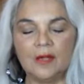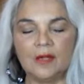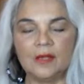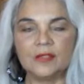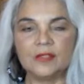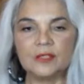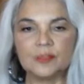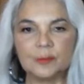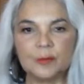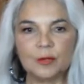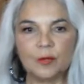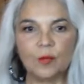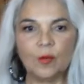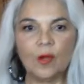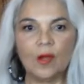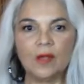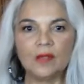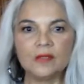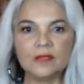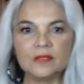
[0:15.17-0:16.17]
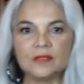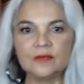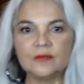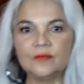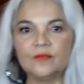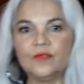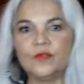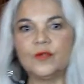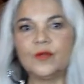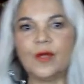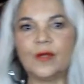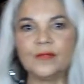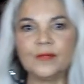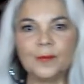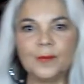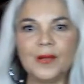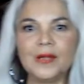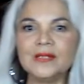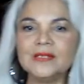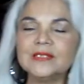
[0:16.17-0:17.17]
It took me a while to figure out
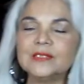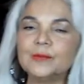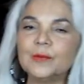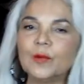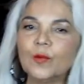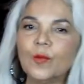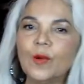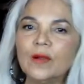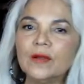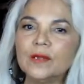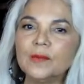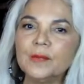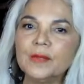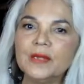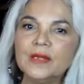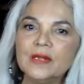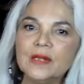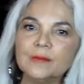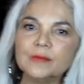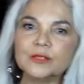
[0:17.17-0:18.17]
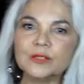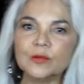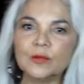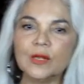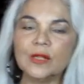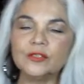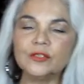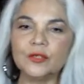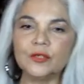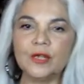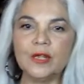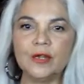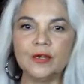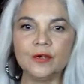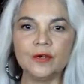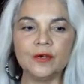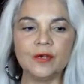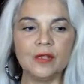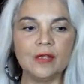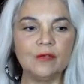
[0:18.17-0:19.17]
the buttons, but welcome in. I'm so glad you're
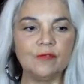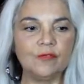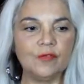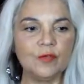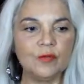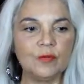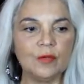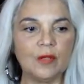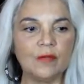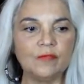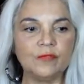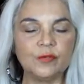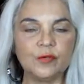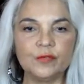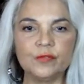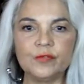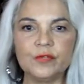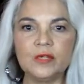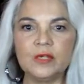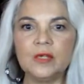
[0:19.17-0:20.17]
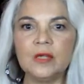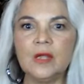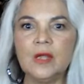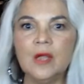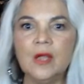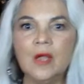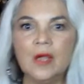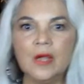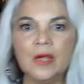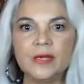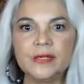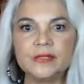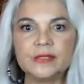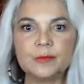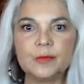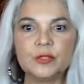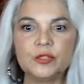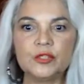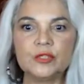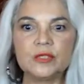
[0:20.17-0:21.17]
here. If you love thrifting as
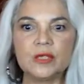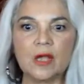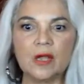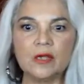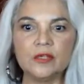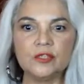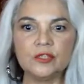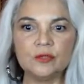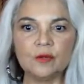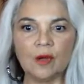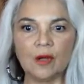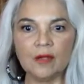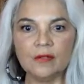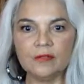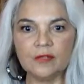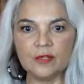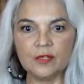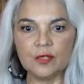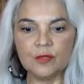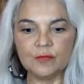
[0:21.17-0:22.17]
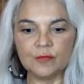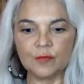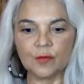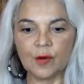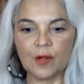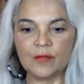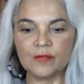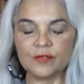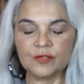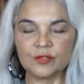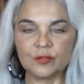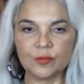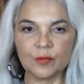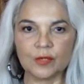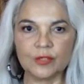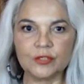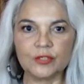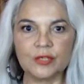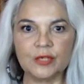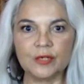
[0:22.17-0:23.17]
much as I do, I think you've arrived at the
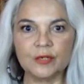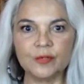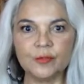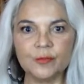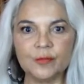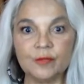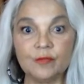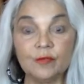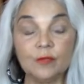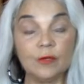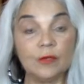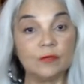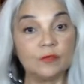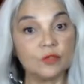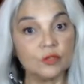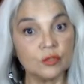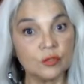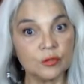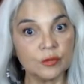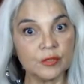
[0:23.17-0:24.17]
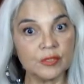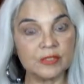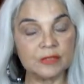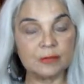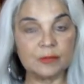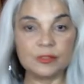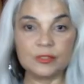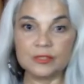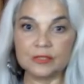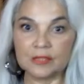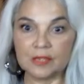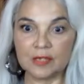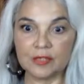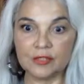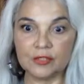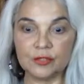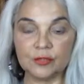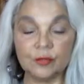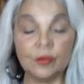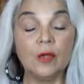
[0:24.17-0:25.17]
right channel. If you love jewelry as much as I
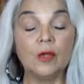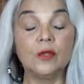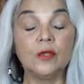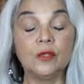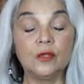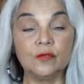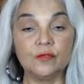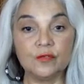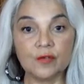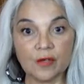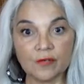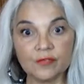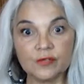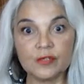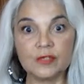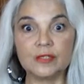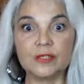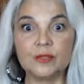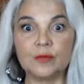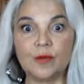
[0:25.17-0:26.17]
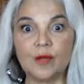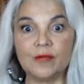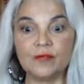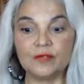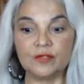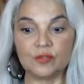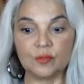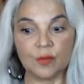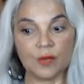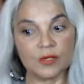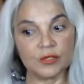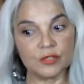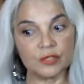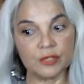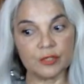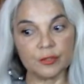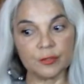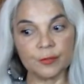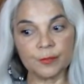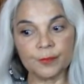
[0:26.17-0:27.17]
do, you've definitely arrived at the right
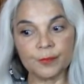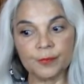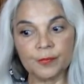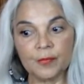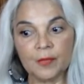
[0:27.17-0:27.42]
channel,